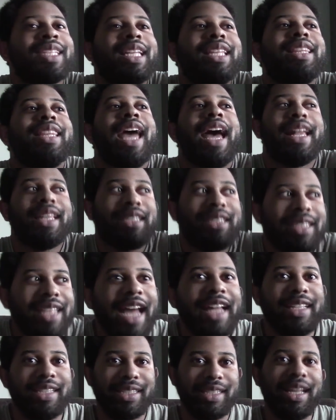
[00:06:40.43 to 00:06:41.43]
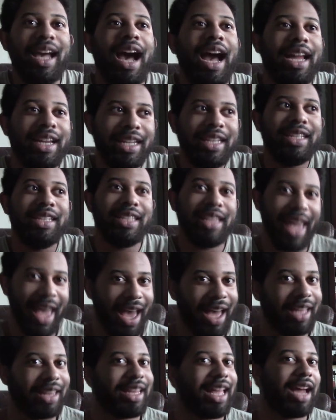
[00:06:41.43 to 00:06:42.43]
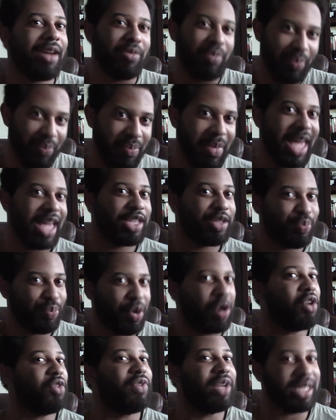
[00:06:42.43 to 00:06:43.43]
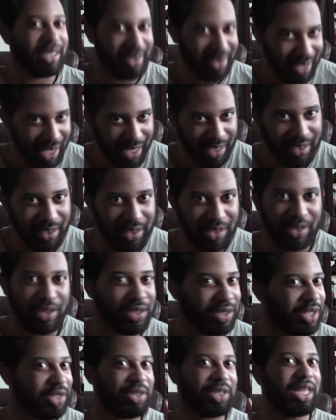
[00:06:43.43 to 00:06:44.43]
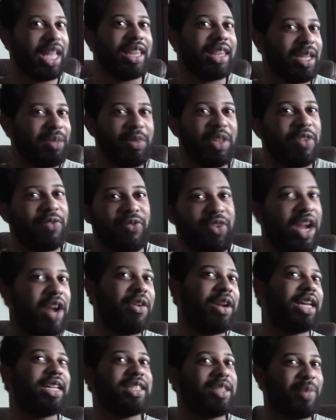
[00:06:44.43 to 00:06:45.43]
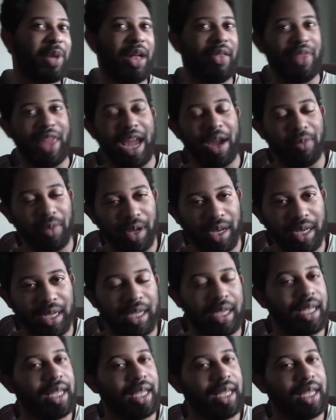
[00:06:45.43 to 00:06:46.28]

That that's kind of yeah, that makes perfect sense. There's there's nothing nefarious about that one.